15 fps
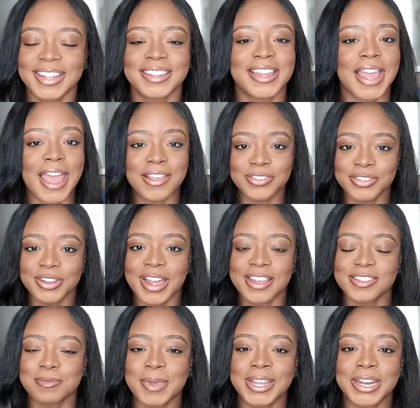Like, as you
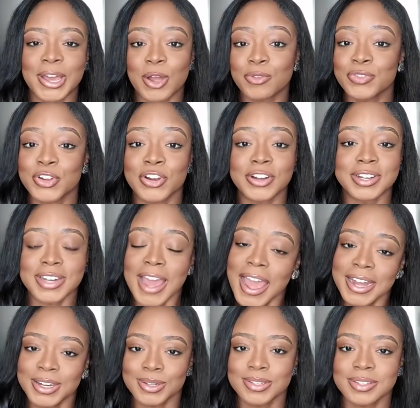guys may know, if you're
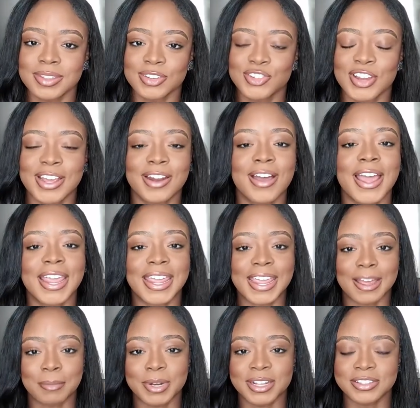not new to this channel, I
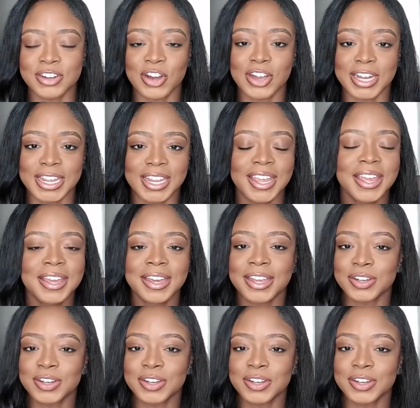am an attorney.